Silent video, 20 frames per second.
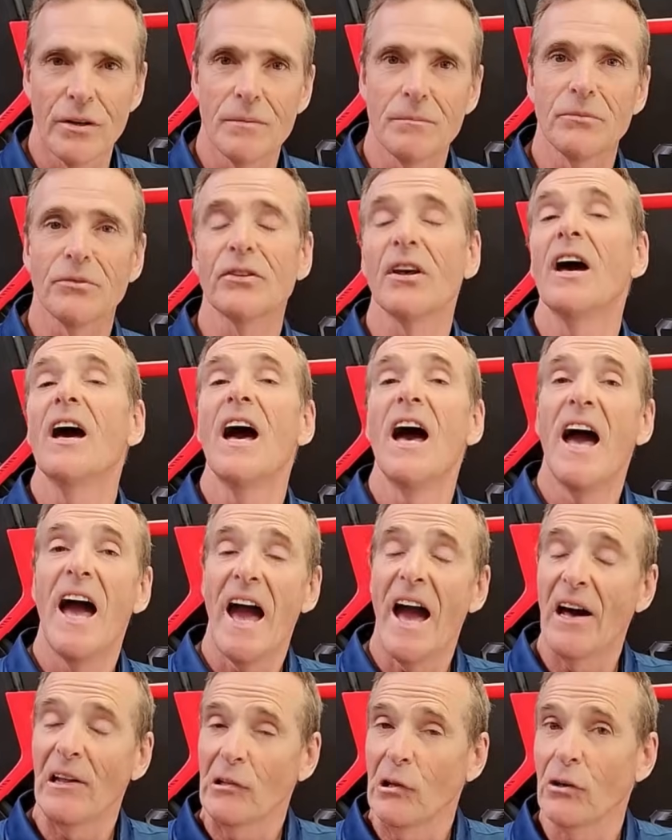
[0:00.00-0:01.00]
rims.
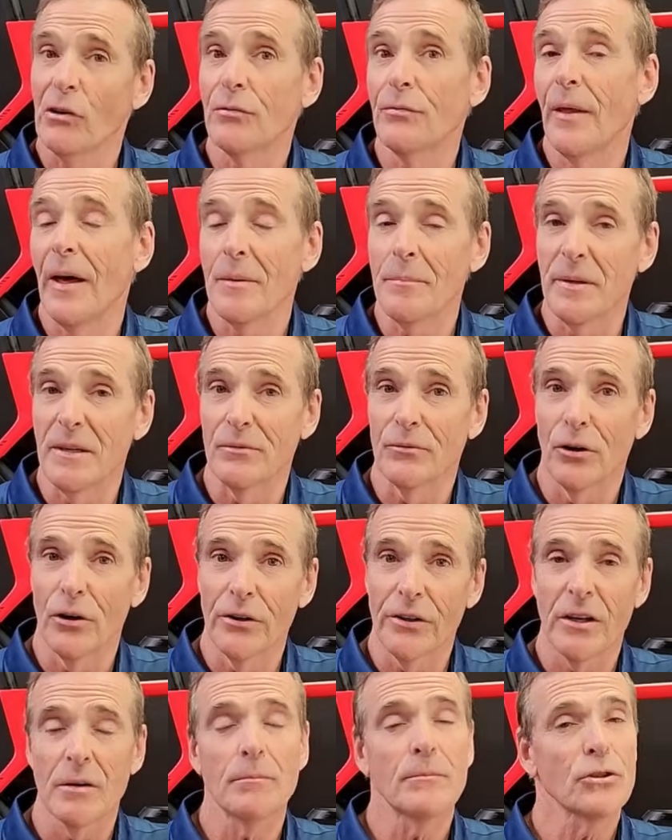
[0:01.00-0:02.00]
How long have they been
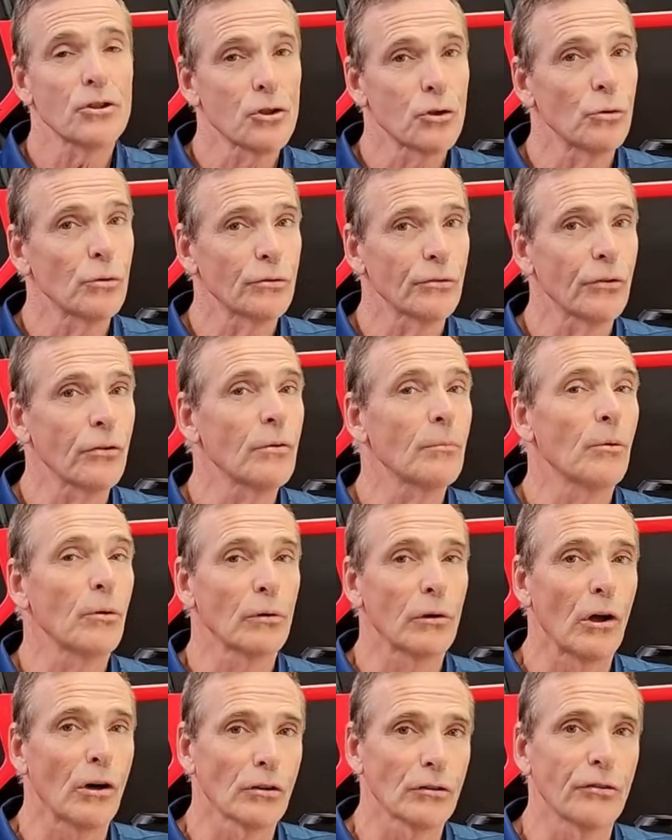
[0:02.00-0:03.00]
riding them? Short term
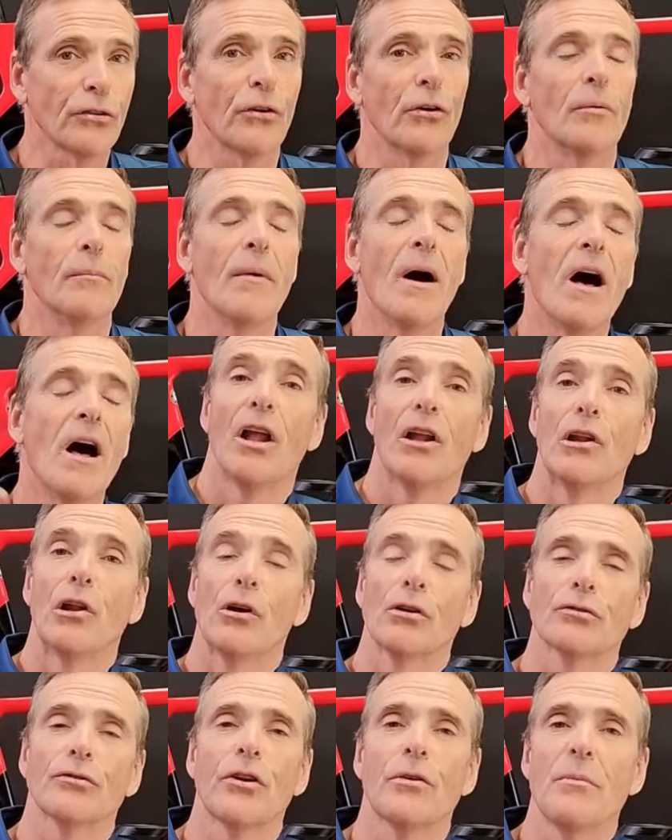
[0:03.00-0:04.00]
or long term?
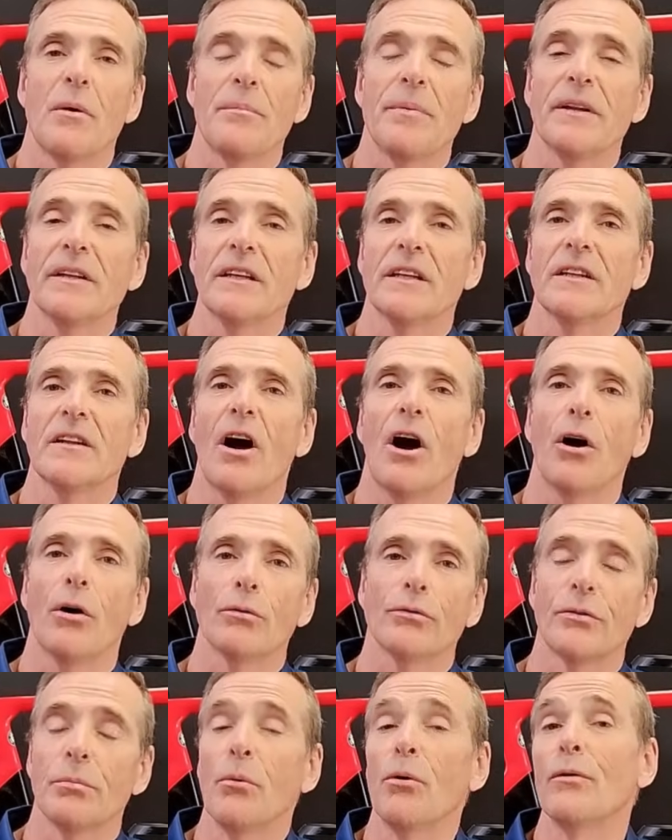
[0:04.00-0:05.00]
Long term opinion
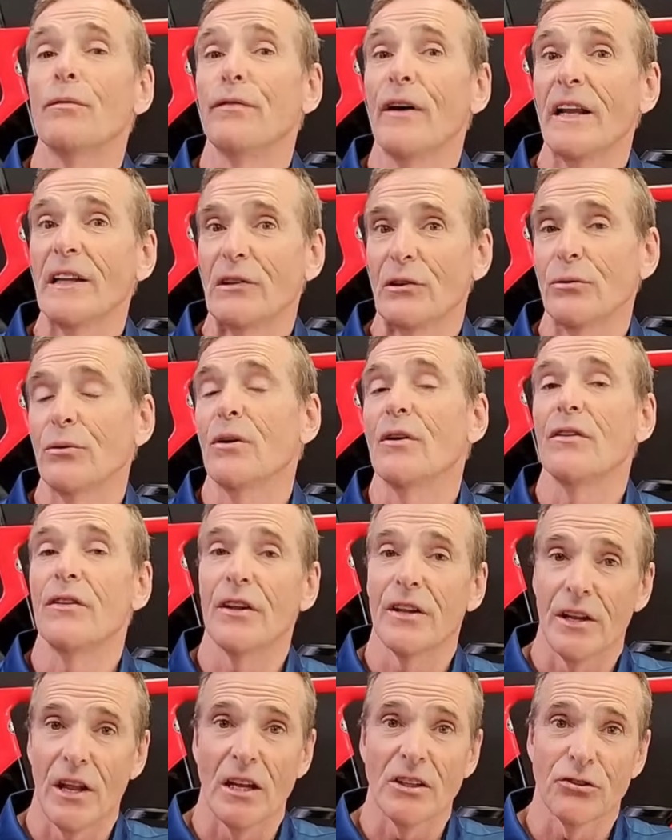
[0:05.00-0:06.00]
holds more value
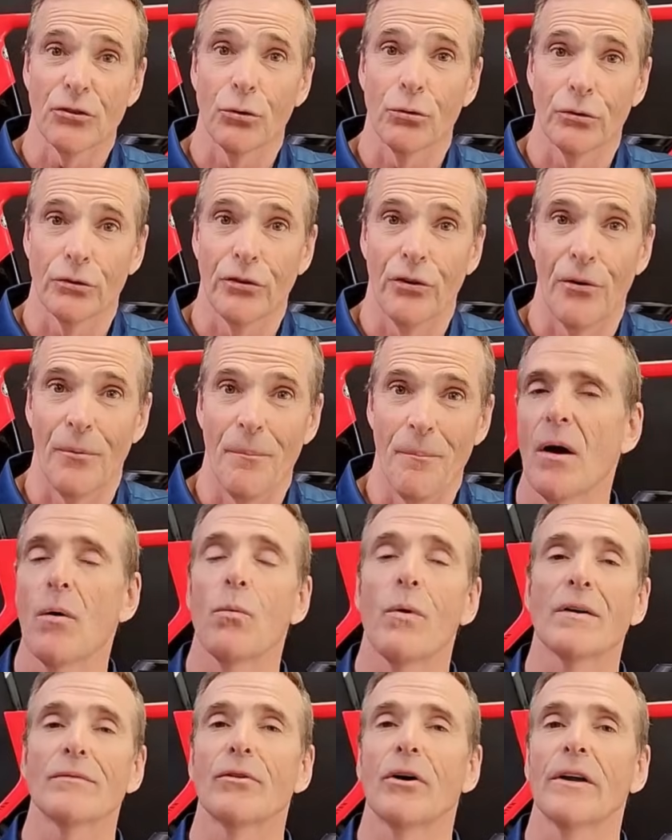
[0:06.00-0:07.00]
than short term.
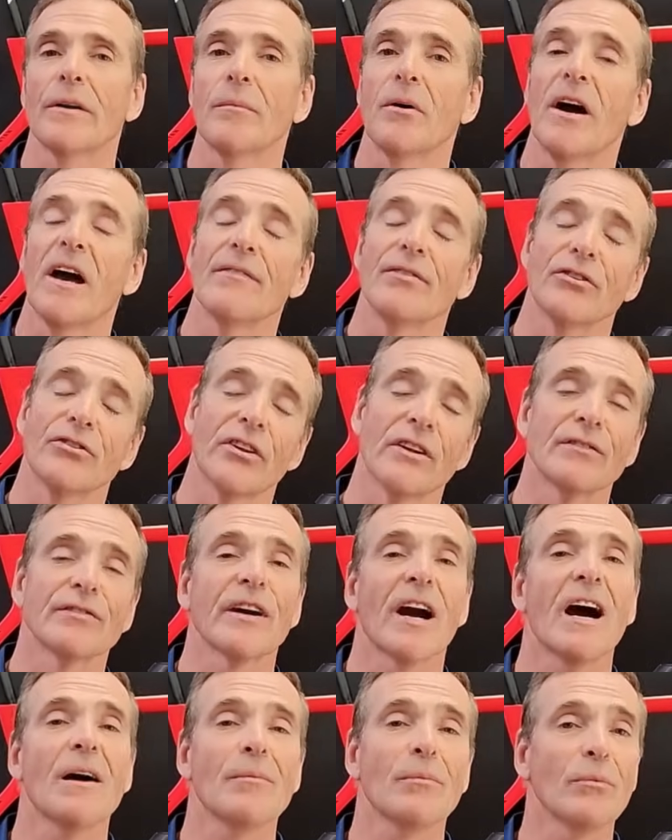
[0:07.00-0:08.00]
One rider might have a set
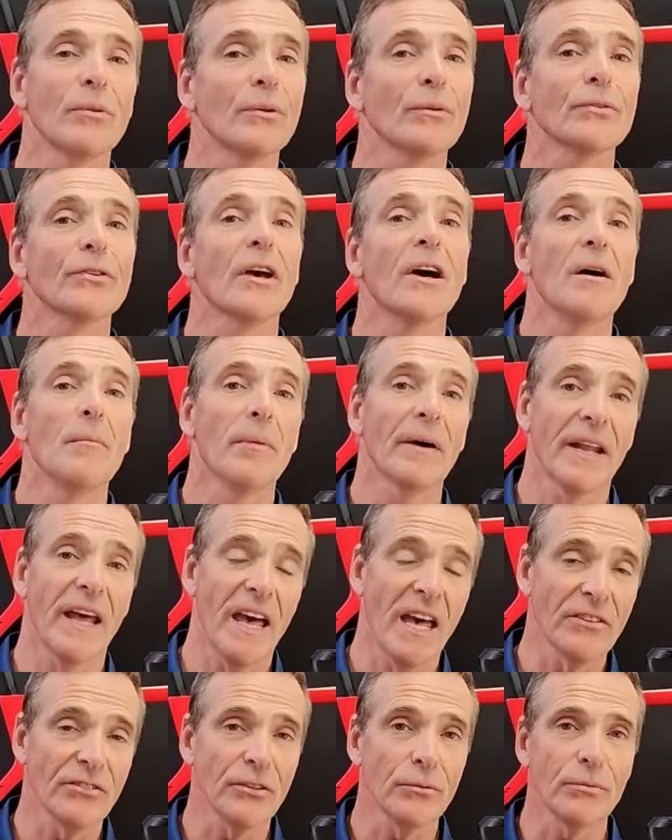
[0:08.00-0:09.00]
of carbon wheels, but
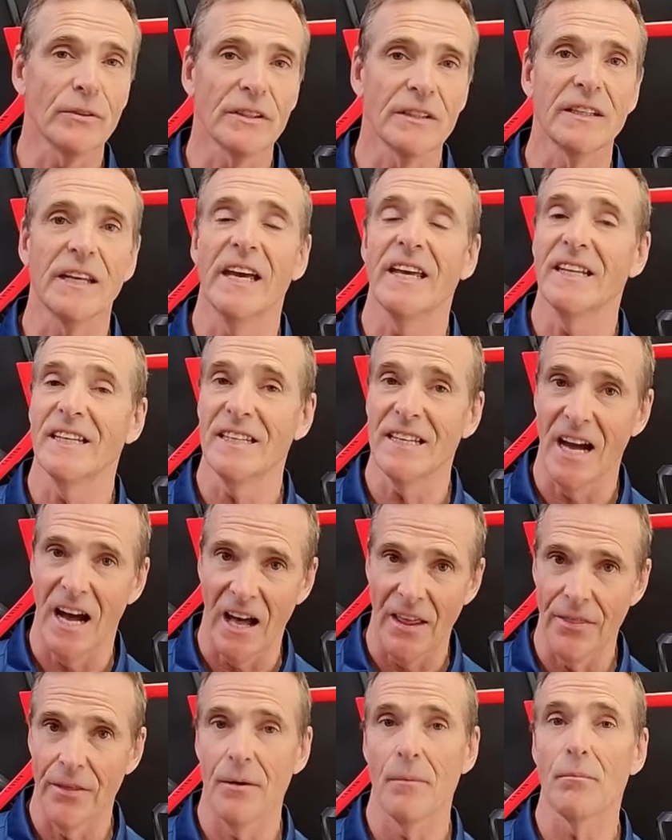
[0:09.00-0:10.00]
has he ridden any
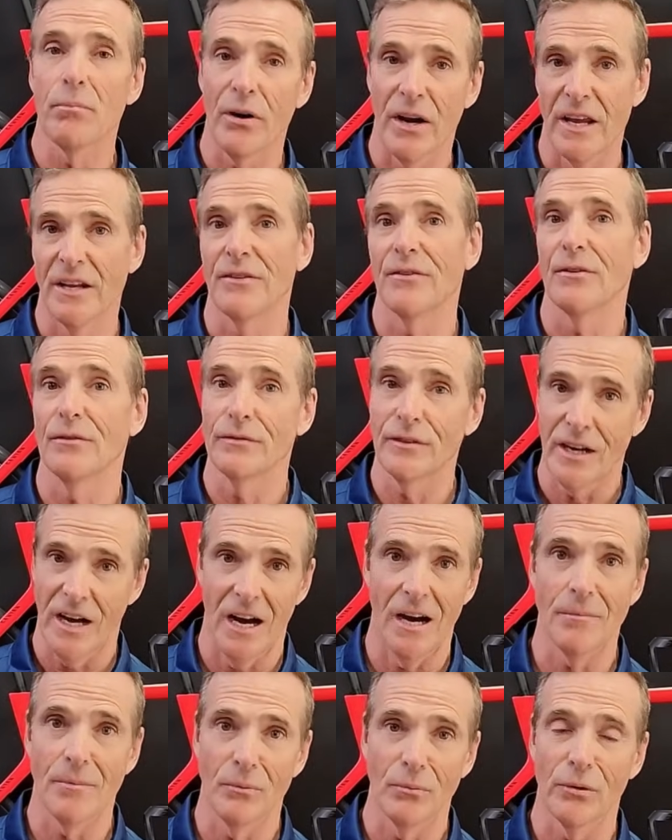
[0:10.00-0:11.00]
other brand of
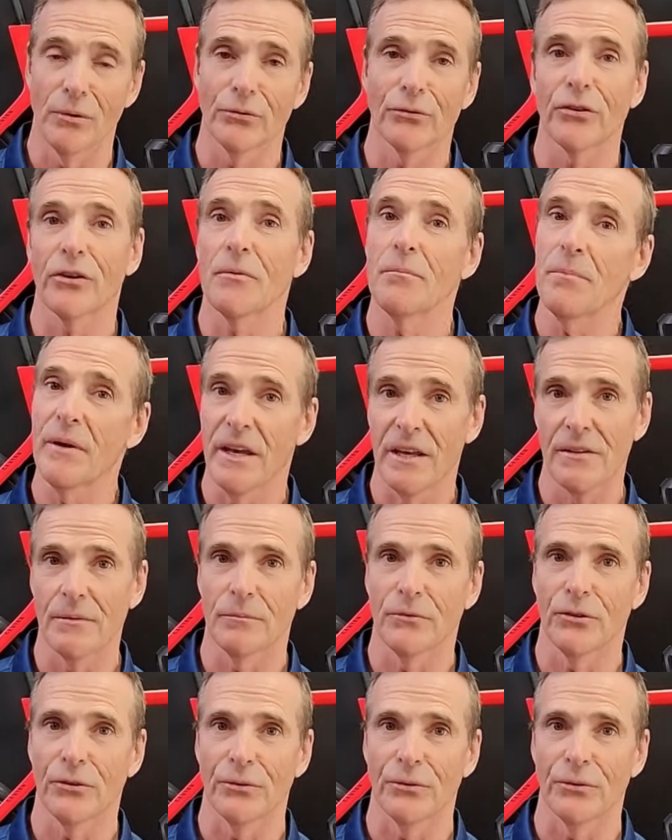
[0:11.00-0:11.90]
carbon wheels to compare them